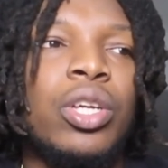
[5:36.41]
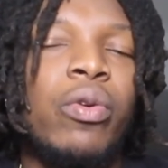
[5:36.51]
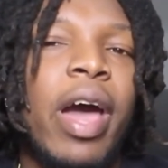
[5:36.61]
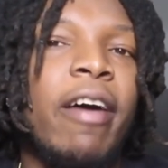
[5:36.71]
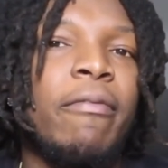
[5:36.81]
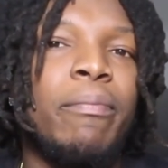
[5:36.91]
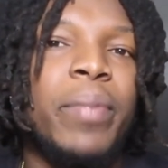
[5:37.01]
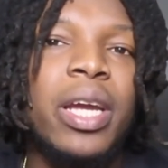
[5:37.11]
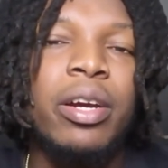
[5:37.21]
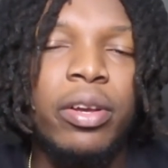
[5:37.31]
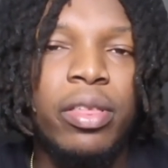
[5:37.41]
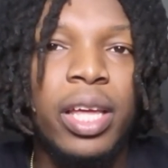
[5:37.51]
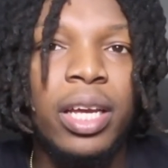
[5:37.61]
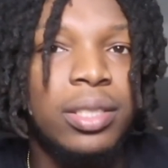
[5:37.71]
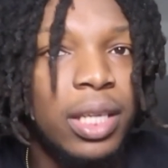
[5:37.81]
you have bigger
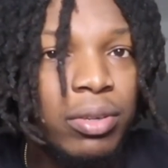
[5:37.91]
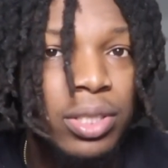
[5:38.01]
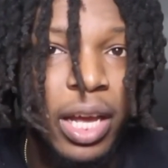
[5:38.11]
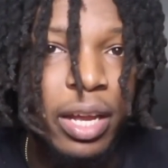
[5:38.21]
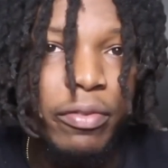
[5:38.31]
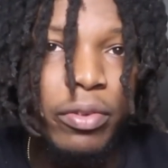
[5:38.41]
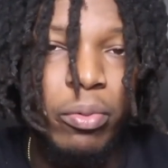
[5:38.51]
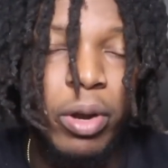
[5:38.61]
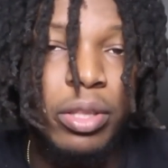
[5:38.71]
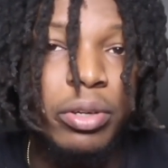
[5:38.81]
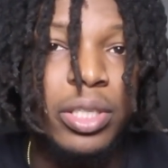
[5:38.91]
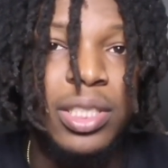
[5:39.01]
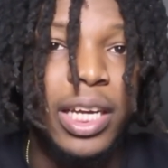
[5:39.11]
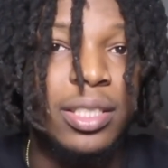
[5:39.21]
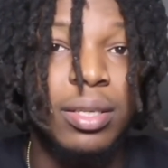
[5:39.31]
things outside of you, whether
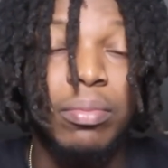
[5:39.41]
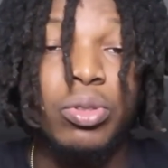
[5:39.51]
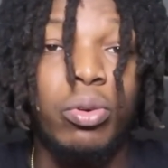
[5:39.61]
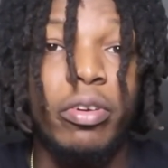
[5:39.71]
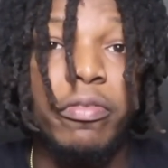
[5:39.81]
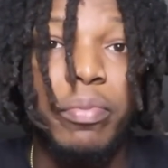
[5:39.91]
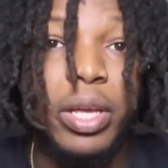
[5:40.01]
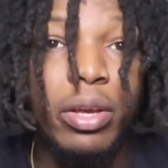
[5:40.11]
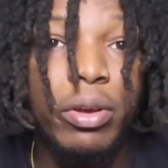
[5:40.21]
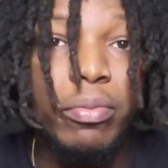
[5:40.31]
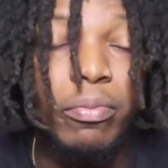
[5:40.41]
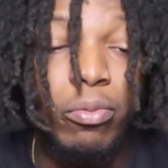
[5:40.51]
it's like some sort of bill,